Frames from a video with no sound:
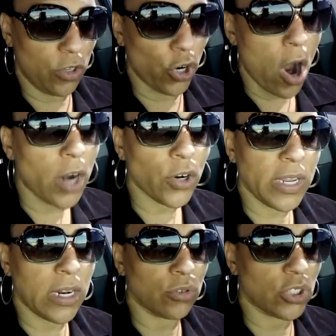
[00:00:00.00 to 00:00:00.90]
You're
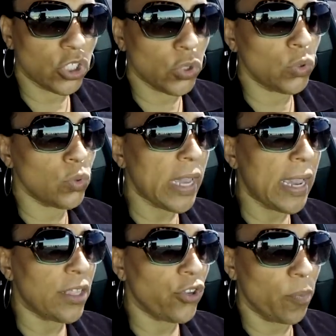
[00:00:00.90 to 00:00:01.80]
honoring Oshun,
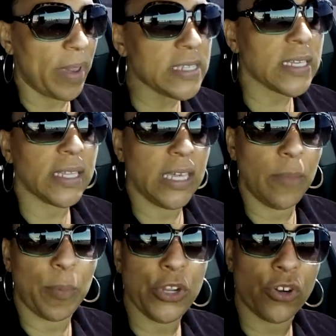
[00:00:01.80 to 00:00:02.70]
and you're basically
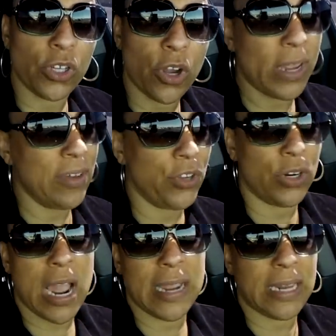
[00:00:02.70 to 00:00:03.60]
keeping even
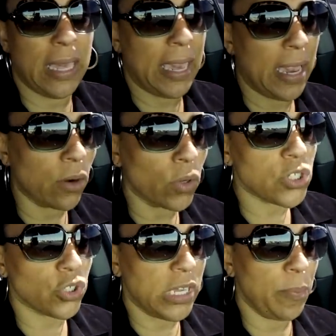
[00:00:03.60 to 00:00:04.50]
your 9-day
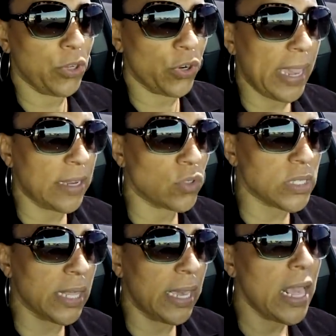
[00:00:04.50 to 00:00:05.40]
candles, you're keeping your
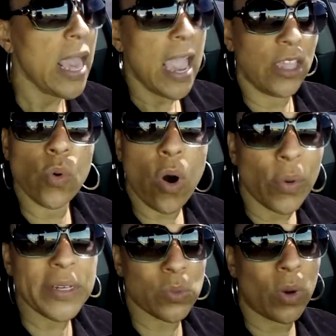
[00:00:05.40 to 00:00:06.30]
candles lit, and you
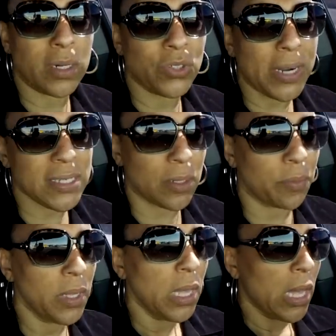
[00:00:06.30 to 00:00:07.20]
always want to dress them.
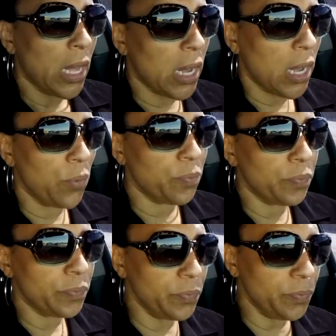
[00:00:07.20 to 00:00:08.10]

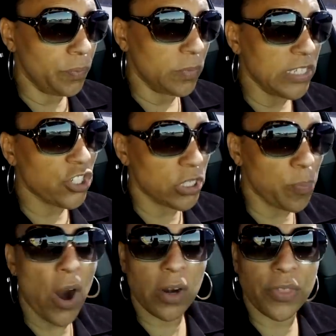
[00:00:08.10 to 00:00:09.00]
It's
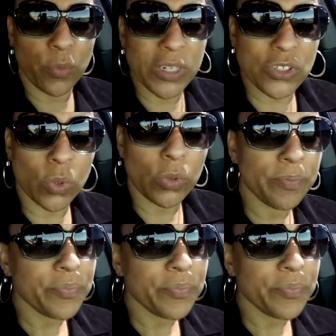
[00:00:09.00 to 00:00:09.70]
just part of the ritual.